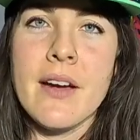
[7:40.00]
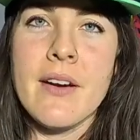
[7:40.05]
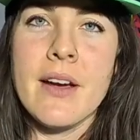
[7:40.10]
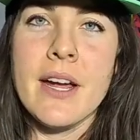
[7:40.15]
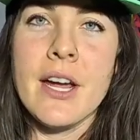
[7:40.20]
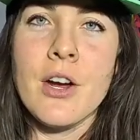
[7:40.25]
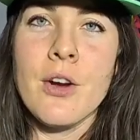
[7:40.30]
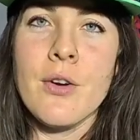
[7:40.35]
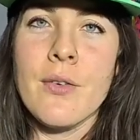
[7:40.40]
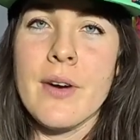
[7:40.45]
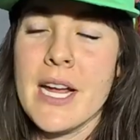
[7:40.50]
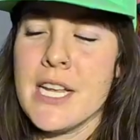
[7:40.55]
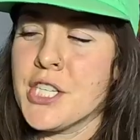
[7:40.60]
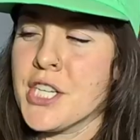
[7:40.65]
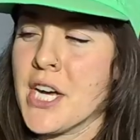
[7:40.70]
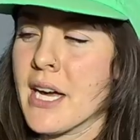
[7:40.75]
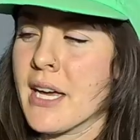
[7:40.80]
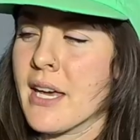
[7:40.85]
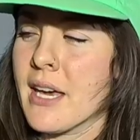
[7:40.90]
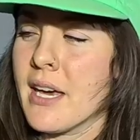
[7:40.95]
carry her rain
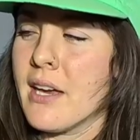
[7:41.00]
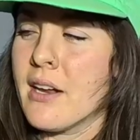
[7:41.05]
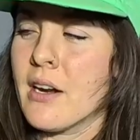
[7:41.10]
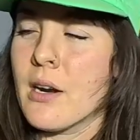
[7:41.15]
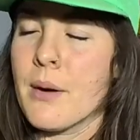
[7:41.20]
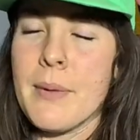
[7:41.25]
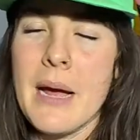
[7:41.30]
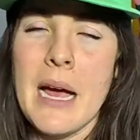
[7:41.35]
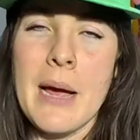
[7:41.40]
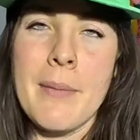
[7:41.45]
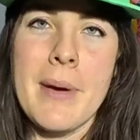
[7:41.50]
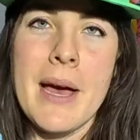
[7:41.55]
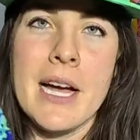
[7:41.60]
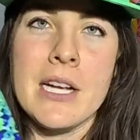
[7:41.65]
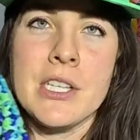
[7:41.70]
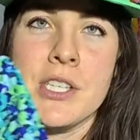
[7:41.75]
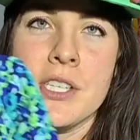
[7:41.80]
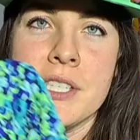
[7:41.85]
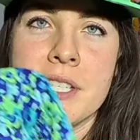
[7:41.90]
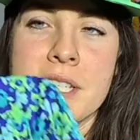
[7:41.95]
jacket in our
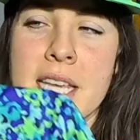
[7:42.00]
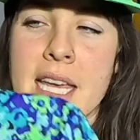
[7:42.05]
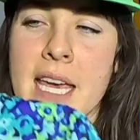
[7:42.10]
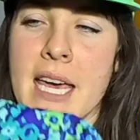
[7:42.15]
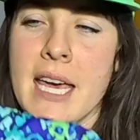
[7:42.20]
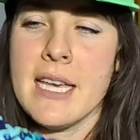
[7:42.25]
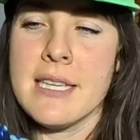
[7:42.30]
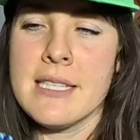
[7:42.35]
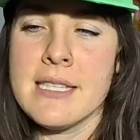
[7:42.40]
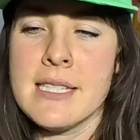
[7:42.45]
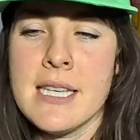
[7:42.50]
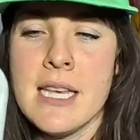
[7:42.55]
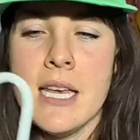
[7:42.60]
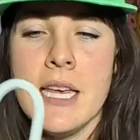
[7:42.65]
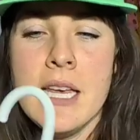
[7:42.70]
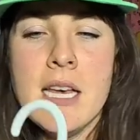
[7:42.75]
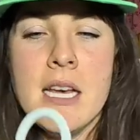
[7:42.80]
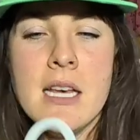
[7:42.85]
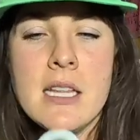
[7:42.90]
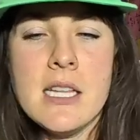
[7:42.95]
backpack just in case.
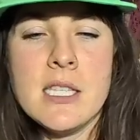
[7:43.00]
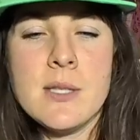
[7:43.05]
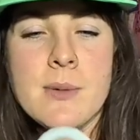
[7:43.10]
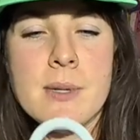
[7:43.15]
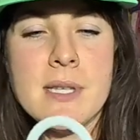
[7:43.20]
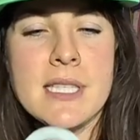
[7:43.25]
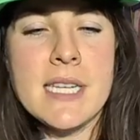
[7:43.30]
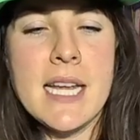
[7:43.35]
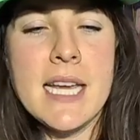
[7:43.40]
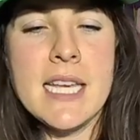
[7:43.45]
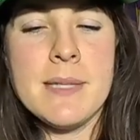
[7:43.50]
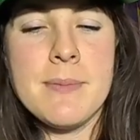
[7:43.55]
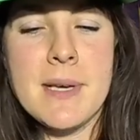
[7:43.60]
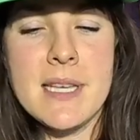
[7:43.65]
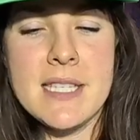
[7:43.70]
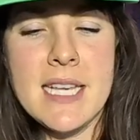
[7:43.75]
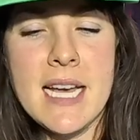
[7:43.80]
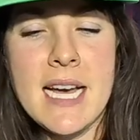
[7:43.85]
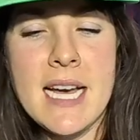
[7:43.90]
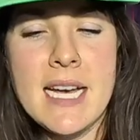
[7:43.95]
This one's nice
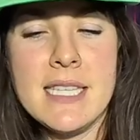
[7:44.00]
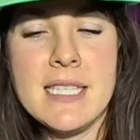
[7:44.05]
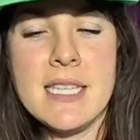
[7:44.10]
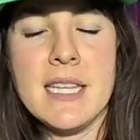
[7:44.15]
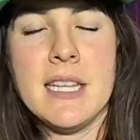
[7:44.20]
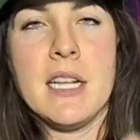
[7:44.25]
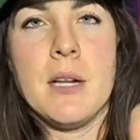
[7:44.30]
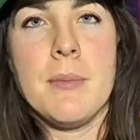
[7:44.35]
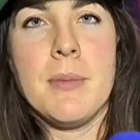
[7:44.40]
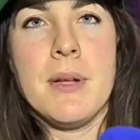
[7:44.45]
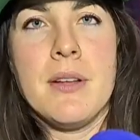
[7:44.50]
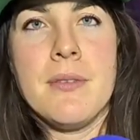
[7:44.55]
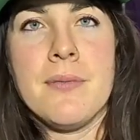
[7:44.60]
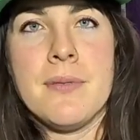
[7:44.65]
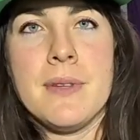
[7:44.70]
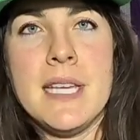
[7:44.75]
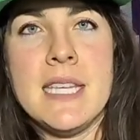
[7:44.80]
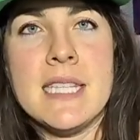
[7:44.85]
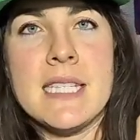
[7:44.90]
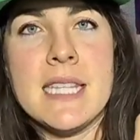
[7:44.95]
because it has a little bit of
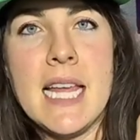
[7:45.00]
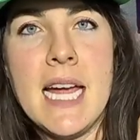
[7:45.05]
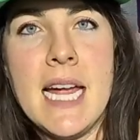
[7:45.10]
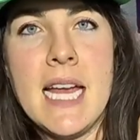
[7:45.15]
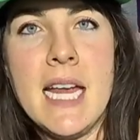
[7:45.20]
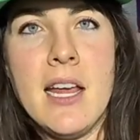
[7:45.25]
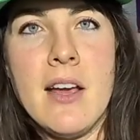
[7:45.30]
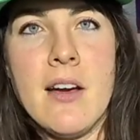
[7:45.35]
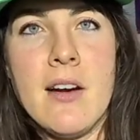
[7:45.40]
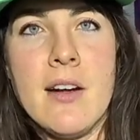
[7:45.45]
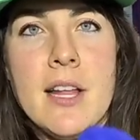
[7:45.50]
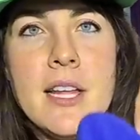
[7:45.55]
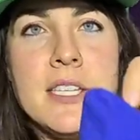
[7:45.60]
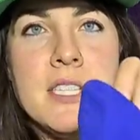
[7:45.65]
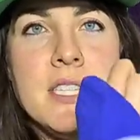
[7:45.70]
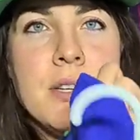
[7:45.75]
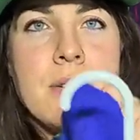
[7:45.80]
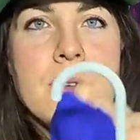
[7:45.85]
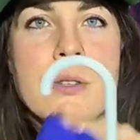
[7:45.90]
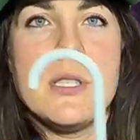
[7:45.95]
fleece lining on
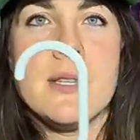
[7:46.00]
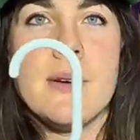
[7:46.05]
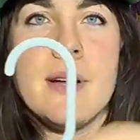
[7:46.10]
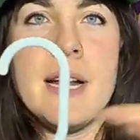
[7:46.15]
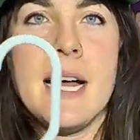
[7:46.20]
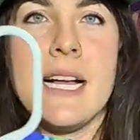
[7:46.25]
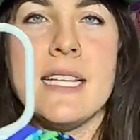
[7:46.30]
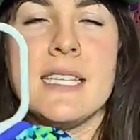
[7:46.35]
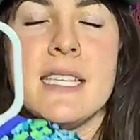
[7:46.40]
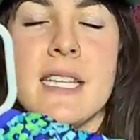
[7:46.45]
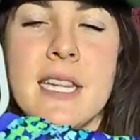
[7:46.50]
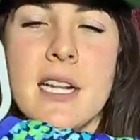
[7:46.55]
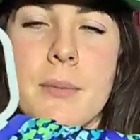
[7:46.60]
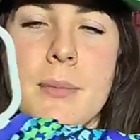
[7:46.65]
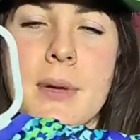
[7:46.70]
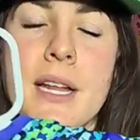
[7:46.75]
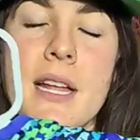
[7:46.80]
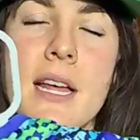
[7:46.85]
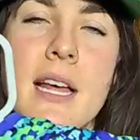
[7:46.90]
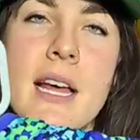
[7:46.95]
it too, so it adds a
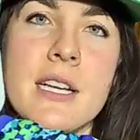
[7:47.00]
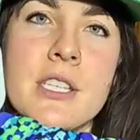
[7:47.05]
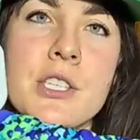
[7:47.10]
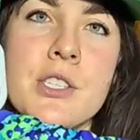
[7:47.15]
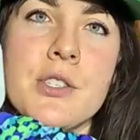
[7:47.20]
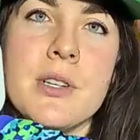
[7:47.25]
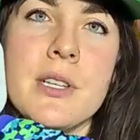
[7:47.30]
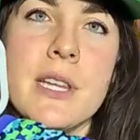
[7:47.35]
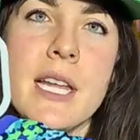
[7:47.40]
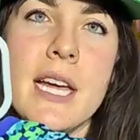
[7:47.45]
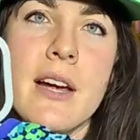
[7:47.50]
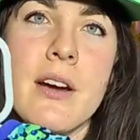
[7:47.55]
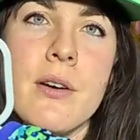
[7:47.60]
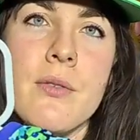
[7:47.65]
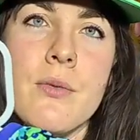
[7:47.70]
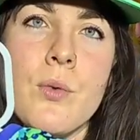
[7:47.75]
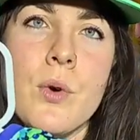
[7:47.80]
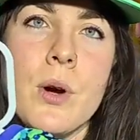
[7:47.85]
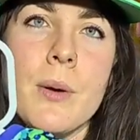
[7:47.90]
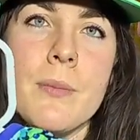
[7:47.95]
little bit of extra layer
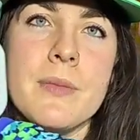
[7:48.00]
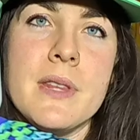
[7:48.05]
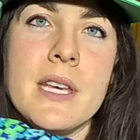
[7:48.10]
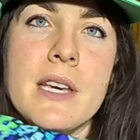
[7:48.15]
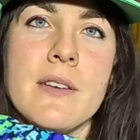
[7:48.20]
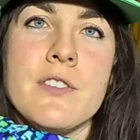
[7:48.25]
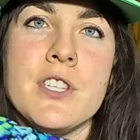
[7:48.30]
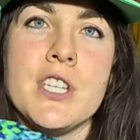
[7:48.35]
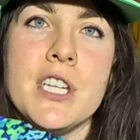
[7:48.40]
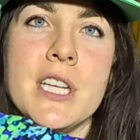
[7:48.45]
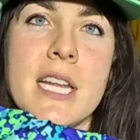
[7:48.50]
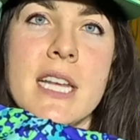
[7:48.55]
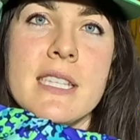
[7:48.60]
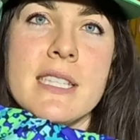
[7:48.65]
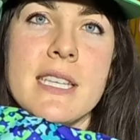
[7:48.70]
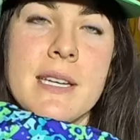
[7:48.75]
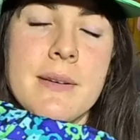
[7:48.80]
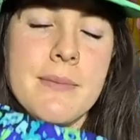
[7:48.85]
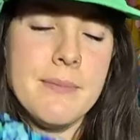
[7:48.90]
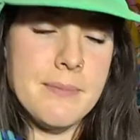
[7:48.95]
of warmth if she
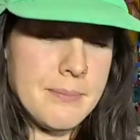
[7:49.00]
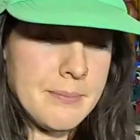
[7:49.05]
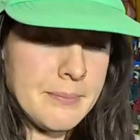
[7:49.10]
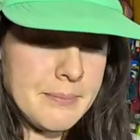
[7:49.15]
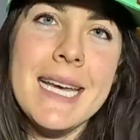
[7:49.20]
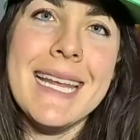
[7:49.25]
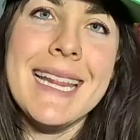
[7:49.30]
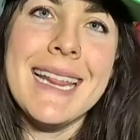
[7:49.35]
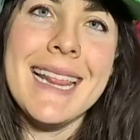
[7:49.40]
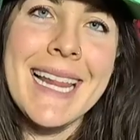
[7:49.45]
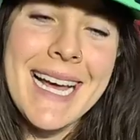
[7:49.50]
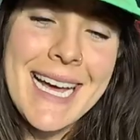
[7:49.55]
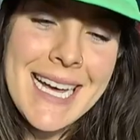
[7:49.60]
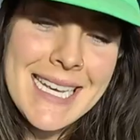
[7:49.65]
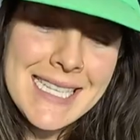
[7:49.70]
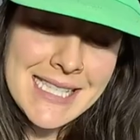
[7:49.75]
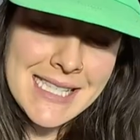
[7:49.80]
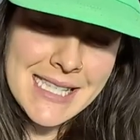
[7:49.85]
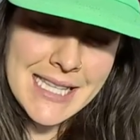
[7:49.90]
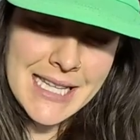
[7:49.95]
needs it. And
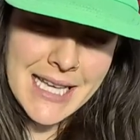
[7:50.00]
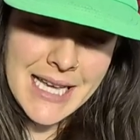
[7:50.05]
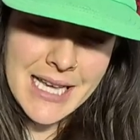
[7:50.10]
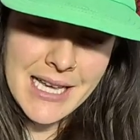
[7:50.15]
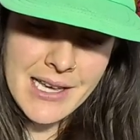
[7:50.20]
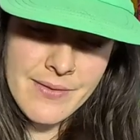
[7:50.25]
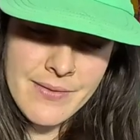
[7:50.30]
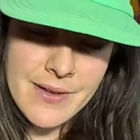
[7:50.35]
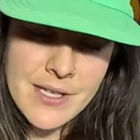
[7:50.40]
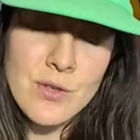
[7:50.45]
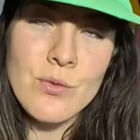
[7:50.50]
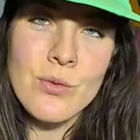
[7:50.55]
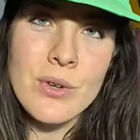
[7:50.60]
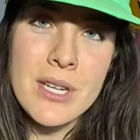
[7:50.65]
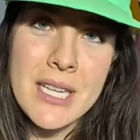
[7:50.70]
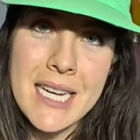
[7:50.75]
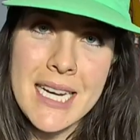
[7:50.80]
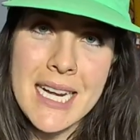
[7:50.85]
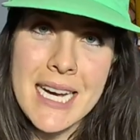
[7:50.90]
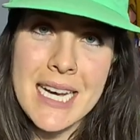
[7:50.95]
lastly, if it's
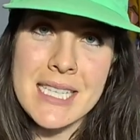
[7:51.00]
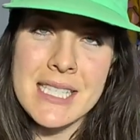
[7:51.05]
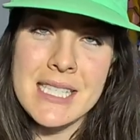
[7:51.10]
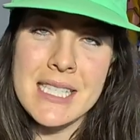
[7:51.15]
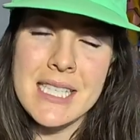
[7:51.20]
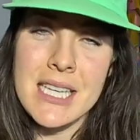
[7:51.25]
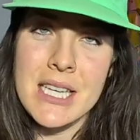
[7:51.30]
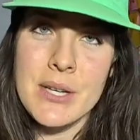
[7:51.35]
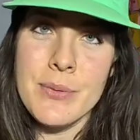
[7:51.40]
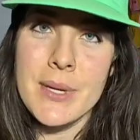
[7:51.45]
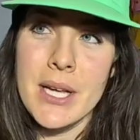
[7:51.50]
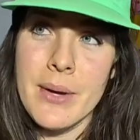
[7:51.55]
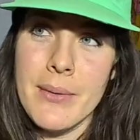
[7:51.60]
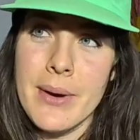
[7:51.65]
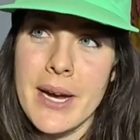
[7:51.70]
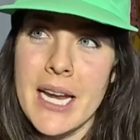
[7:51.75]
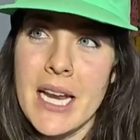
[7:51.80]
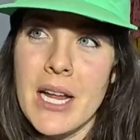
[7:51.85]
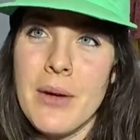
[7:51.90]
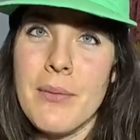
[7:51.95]
really nasty, really
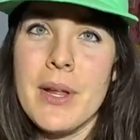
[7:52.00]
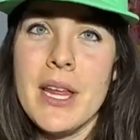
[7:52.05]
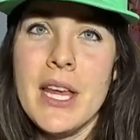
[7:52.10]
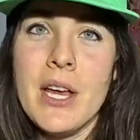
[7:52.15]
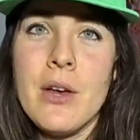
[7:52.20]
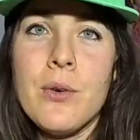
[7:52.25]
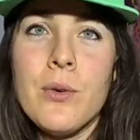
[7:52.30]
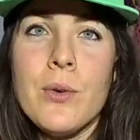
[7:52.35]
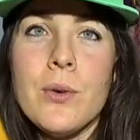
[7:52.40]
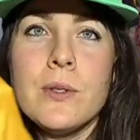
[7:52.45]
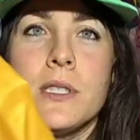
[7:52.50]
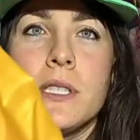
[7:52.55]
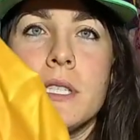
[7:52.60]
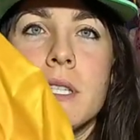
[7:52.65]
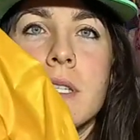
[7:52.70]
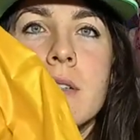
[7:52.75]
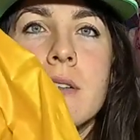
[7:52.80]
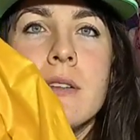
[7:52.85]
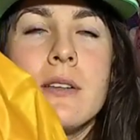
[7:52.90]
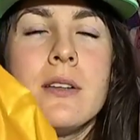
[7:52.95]
rainy, really cold,
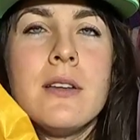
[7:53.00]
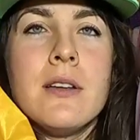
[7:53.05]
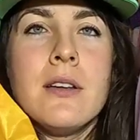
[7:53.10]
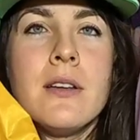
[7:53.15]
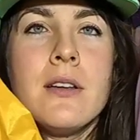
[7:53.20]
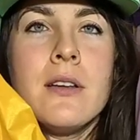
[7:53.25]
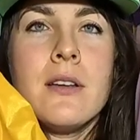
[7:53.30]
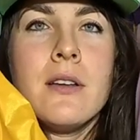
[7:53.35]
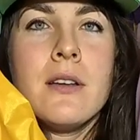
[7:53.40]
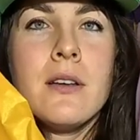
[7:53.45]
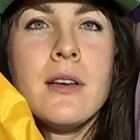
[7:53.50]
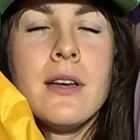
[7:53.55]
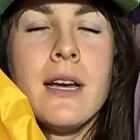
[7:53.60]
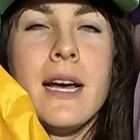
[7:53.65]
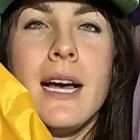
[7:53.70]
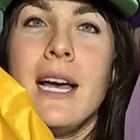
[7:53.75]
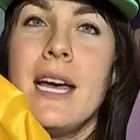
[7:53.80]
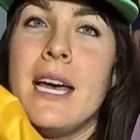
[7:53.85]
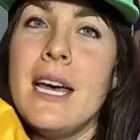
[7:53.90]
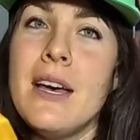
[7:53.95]

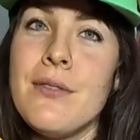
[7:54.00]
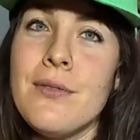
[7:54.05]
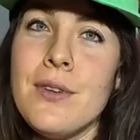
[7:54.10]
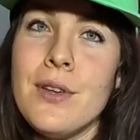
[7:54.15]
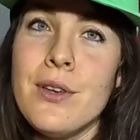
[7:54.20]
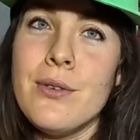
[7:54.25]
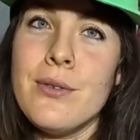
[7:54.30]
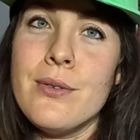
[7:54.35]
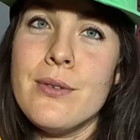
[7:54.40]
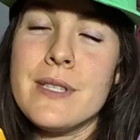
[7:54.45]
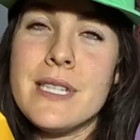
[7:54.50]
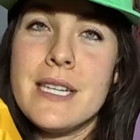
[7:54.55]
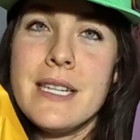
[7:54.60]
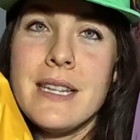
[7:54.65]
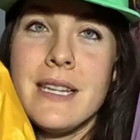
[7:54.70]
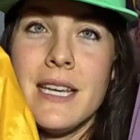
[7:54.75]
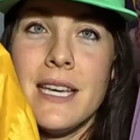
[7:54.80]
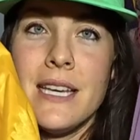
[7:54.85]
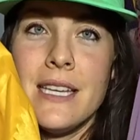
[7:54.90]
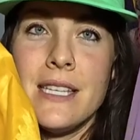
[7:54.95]
I have used
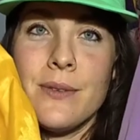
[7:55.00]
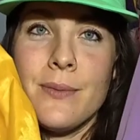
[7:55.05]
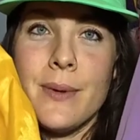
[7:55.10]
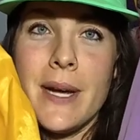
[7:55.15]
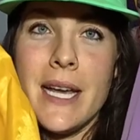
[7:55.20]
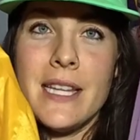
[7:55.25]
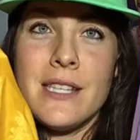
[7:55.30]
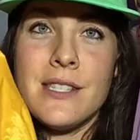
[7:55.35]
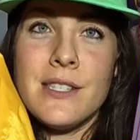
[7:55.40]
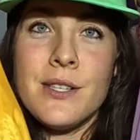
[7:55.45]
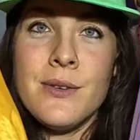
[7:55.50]
these rain